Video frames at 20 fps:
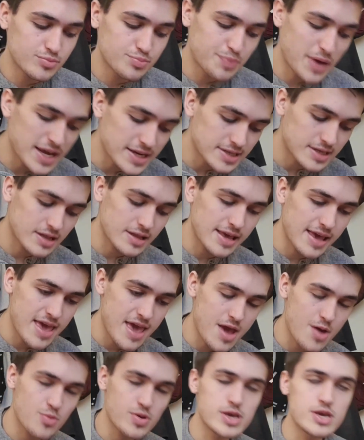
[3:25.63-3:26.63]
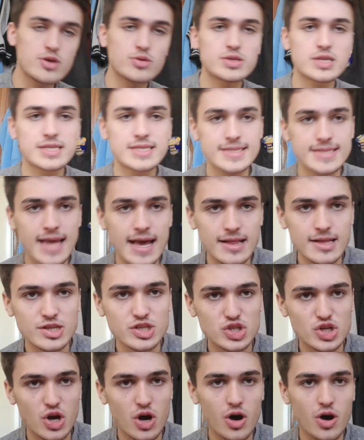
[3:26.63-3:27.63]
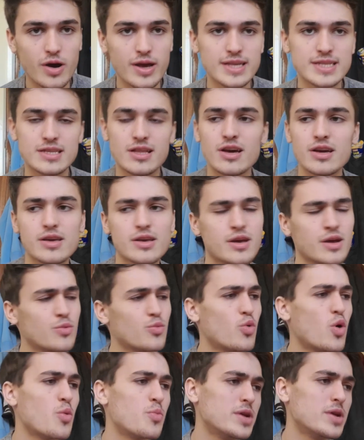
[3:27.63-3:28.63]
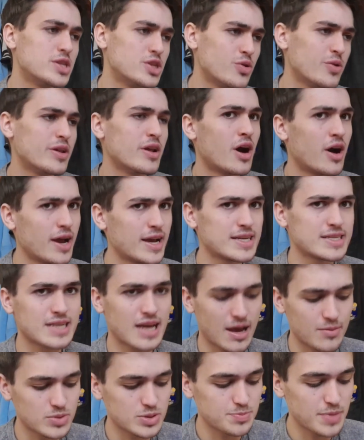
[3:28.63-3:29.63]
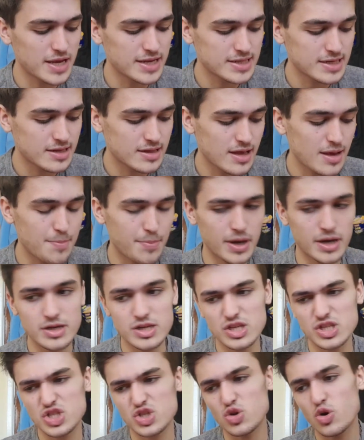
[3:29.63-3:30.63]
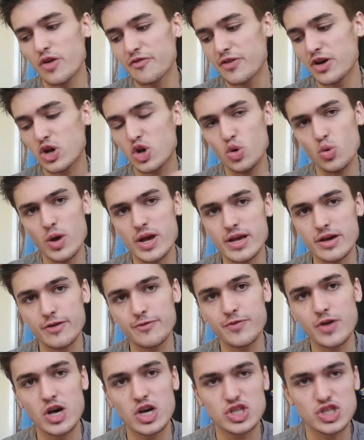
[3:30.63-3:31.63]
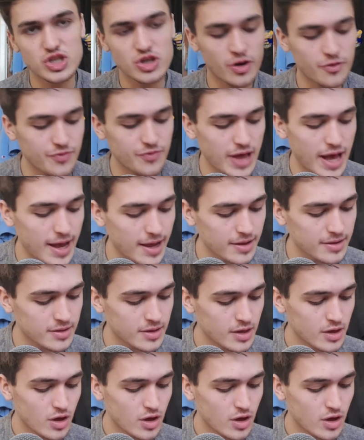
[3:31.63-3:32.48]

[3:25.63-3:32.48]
Basically here we use a snelling chart. It's like what we do in eye exams basically, but it's sort of a quicker version of that.